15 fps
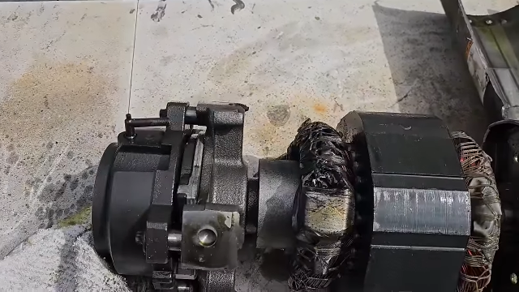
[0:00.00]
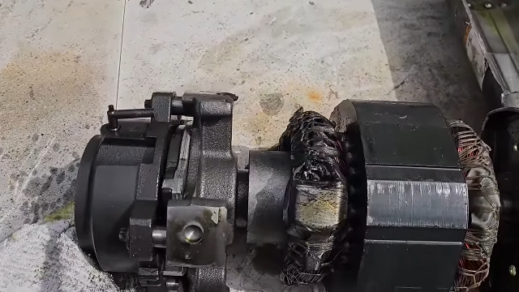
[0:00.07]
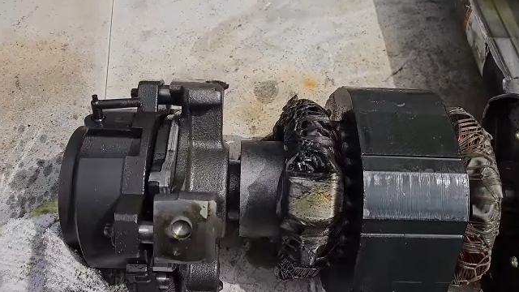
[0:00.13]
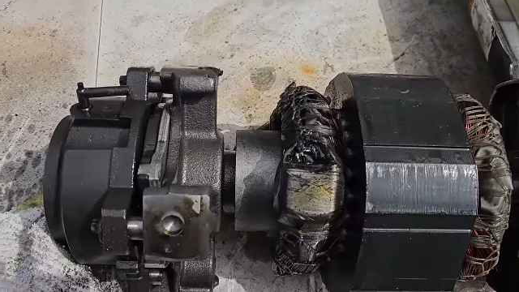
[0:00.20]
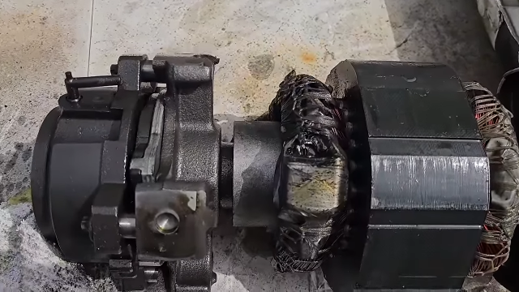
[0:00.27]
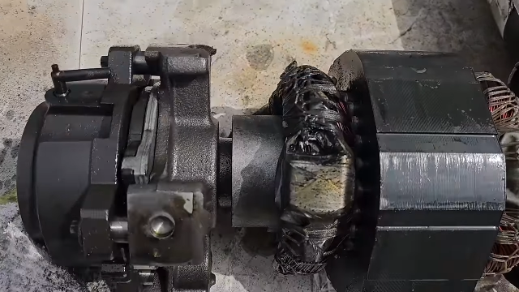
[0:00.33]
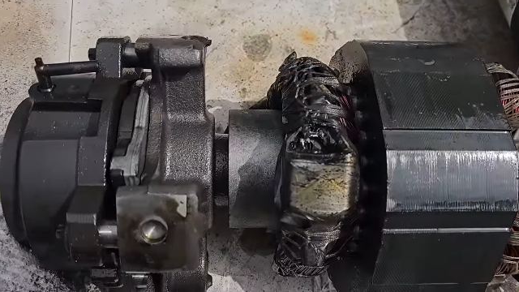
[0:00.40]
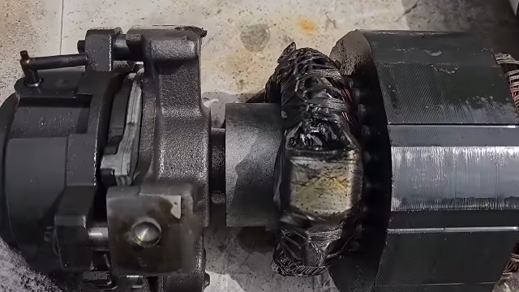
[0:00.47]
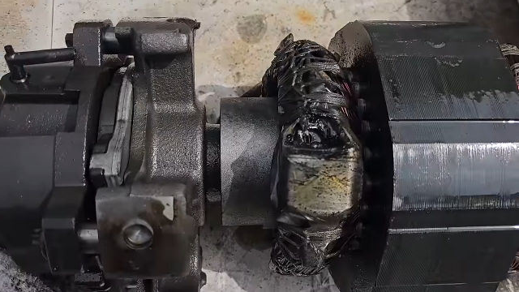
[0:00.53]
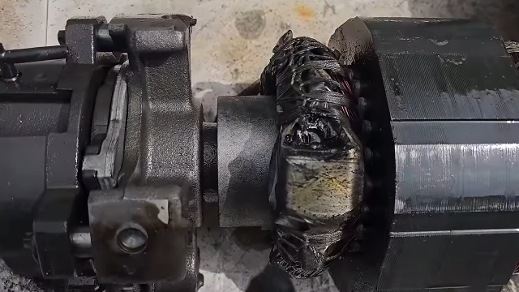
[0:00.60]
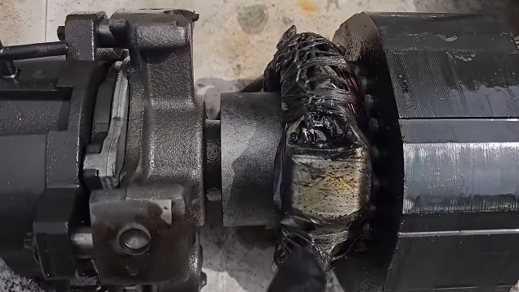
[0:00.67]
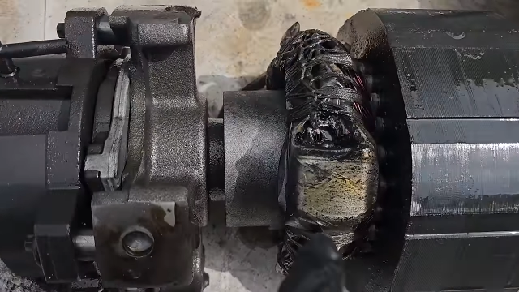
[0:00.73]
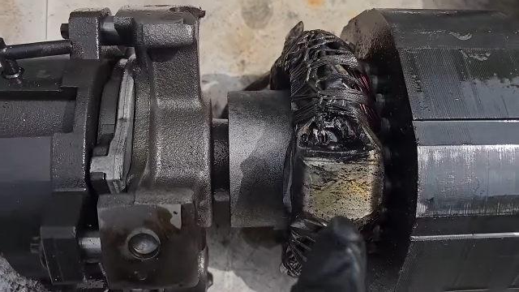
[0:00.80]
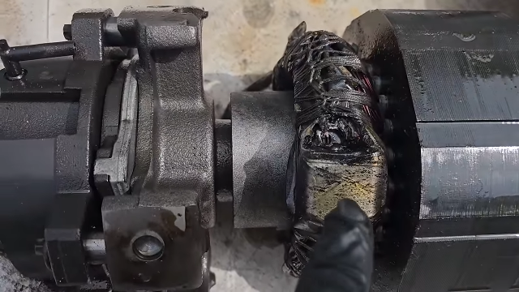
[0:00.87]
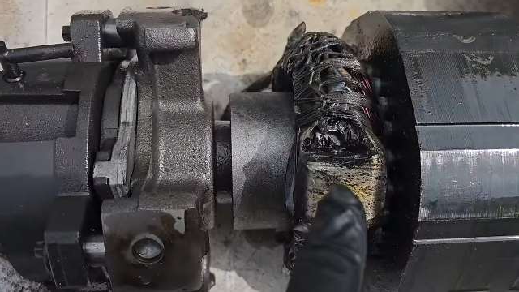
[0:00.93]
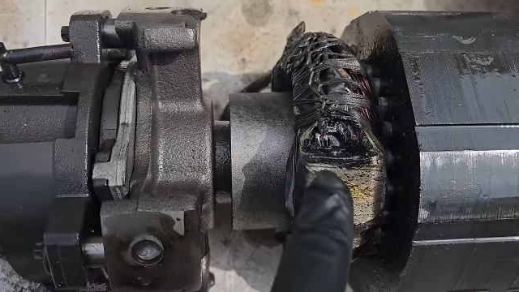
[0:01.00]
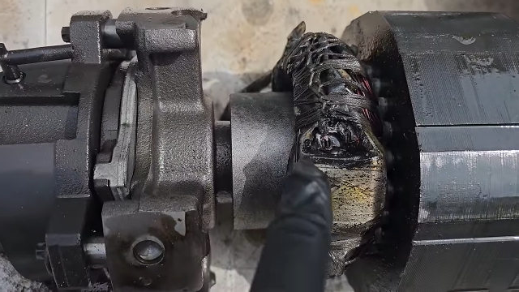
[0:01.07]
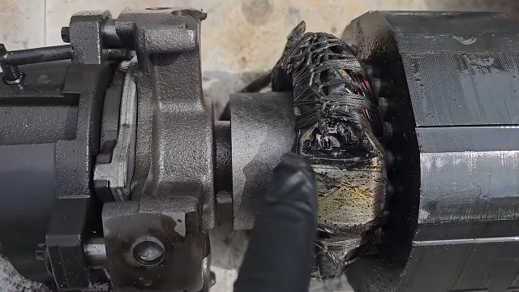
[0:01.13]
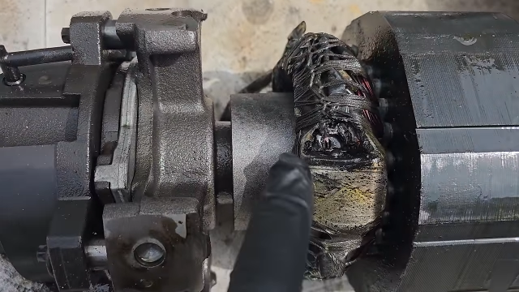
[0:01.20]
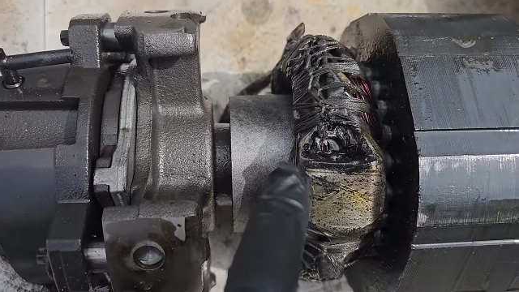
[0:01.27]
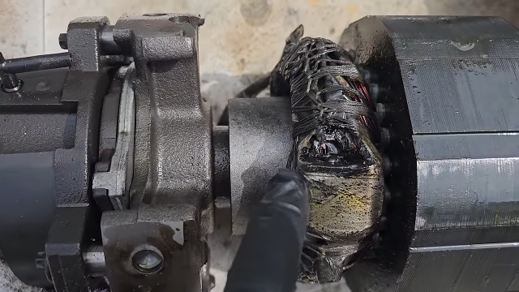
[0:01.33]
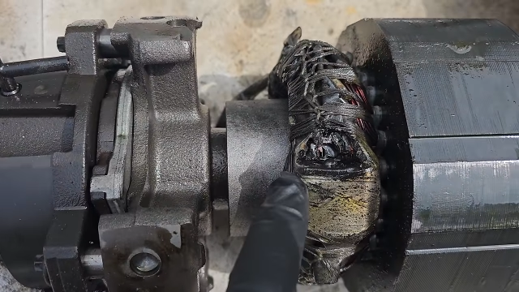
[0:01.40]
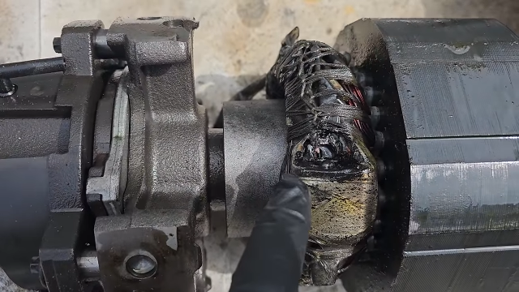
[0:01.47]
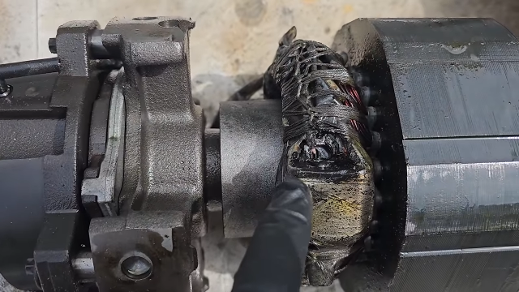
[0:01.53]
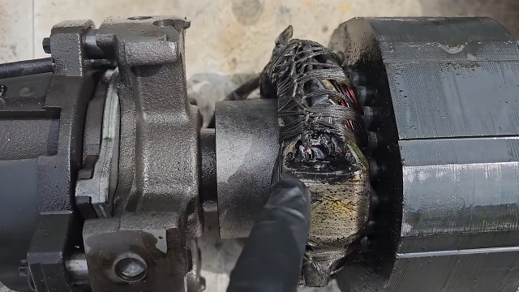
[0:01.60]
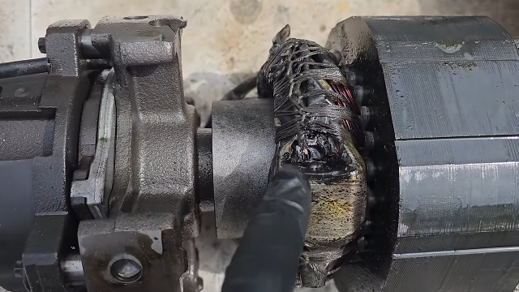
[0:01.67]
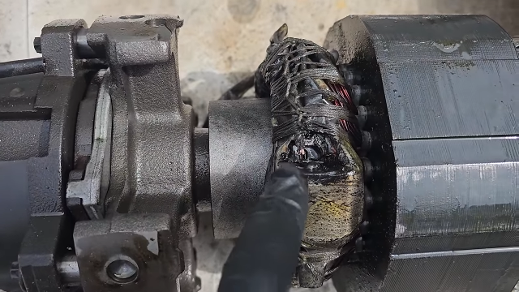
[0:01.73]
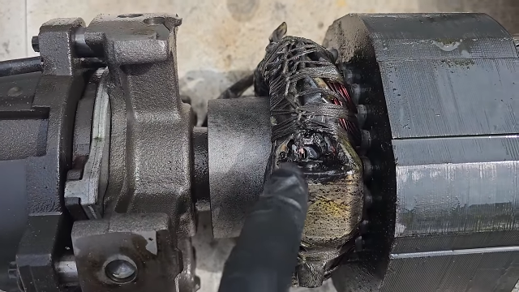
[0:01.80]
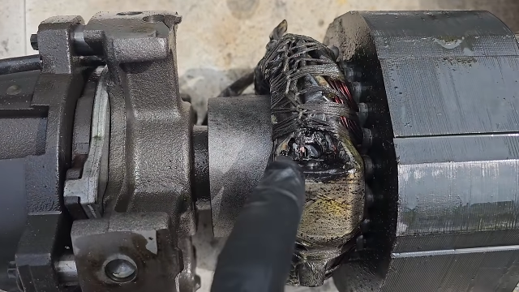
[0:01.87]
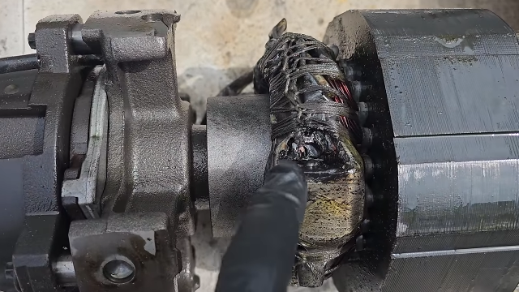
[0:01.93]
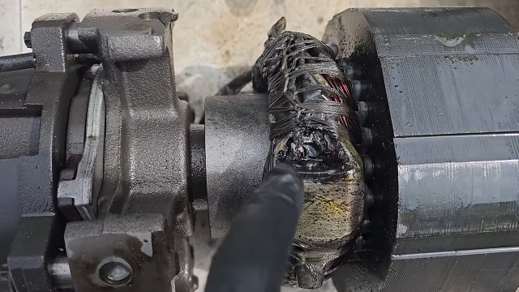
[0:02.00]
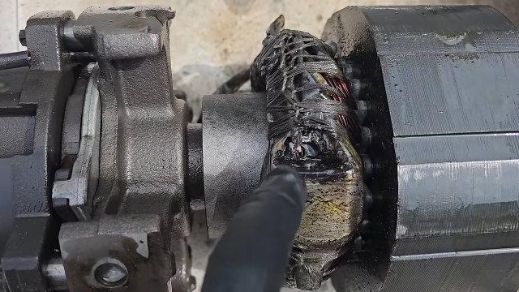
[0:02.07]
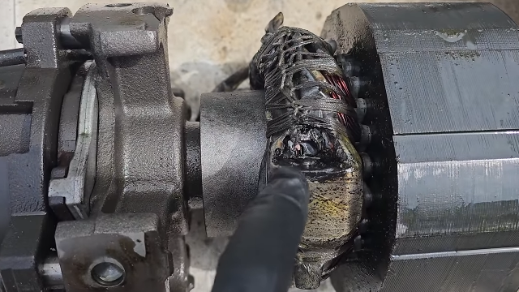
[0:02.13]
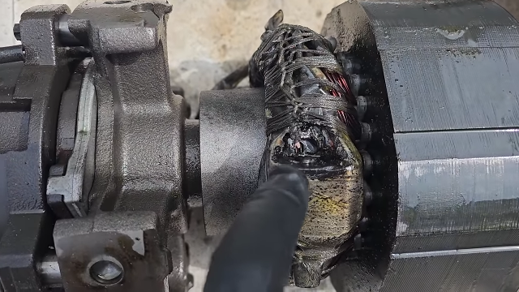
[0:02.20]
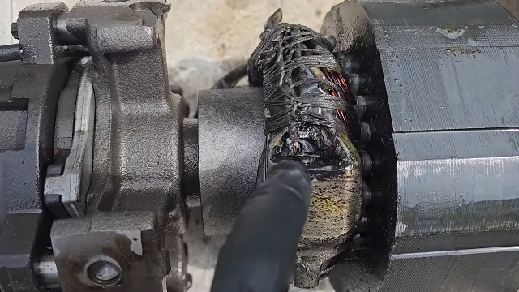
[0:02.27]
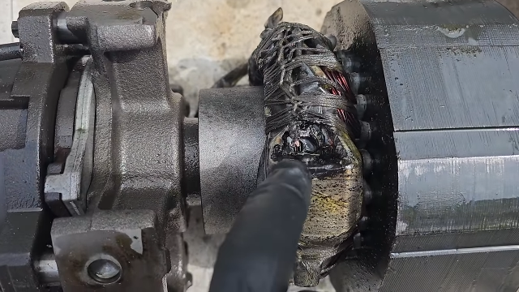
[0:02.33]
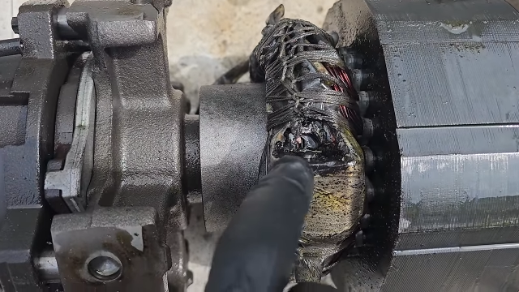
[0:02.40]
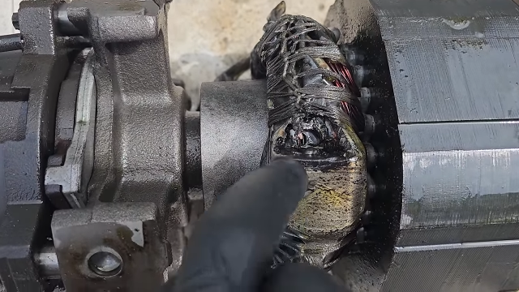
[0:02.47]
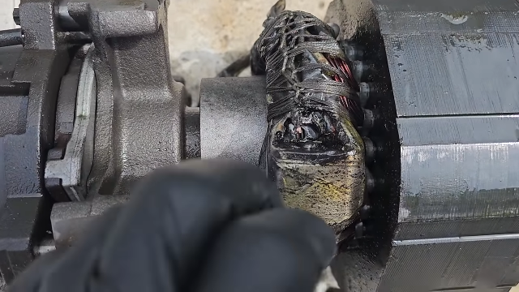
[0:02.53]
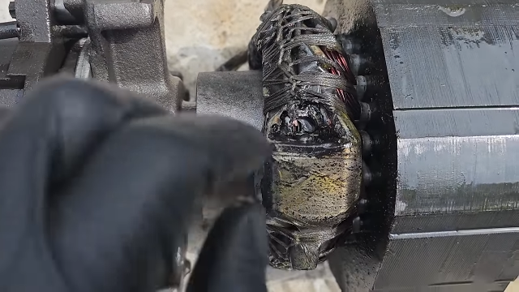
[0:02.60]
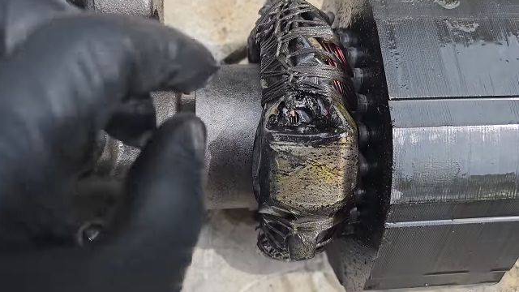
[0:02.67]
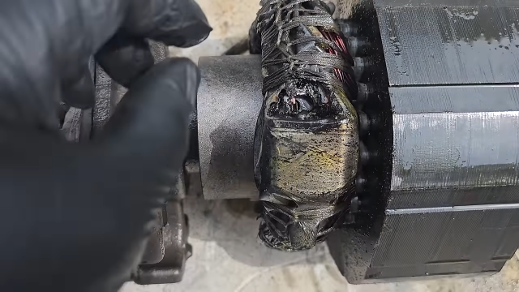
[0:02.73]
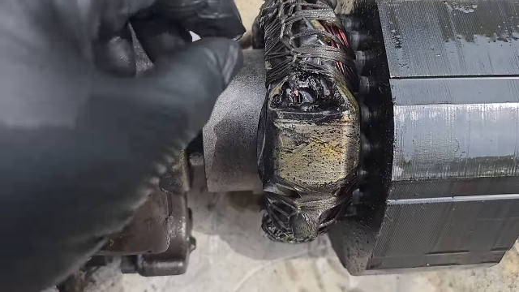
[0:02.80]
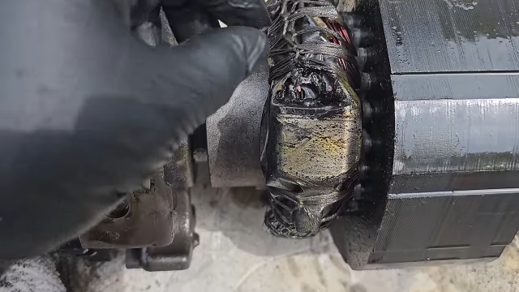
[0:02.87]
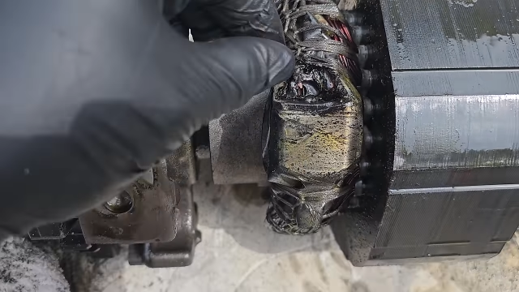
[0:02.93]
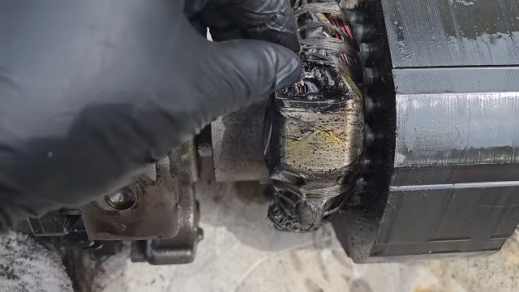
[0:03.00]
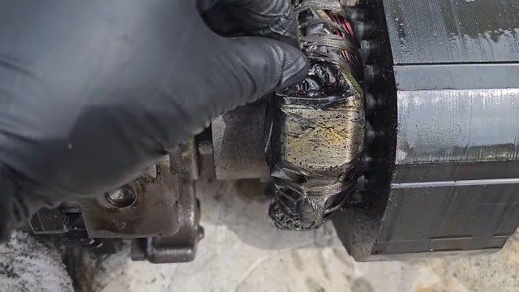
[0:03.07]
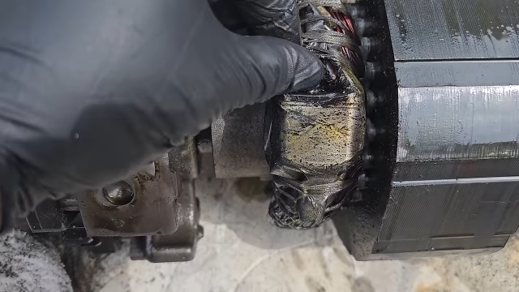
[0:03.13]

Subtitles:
No face is visible, so there are no lips to read.